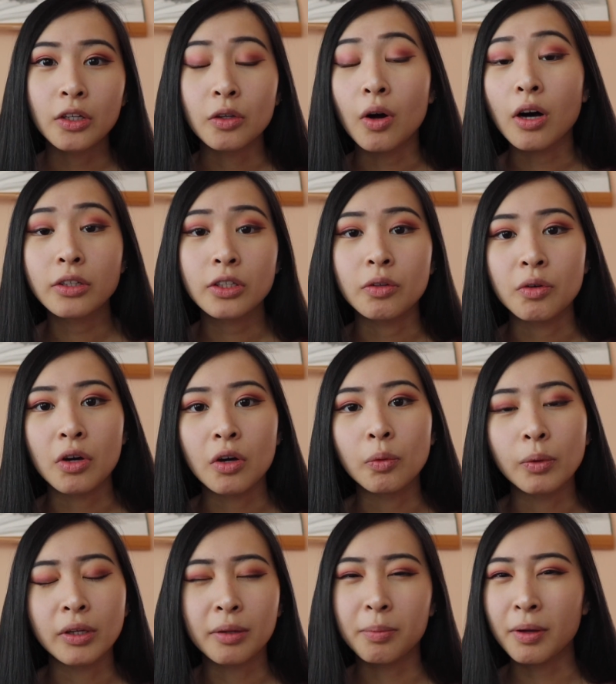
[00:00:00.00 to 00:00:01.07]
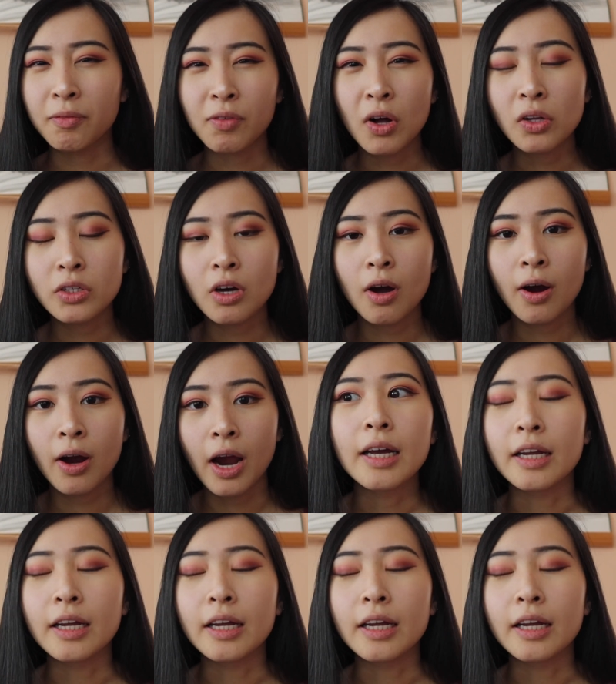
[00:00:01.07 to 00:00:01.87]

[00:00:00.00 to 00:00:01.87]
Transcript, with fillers: you also know where the pitfalls are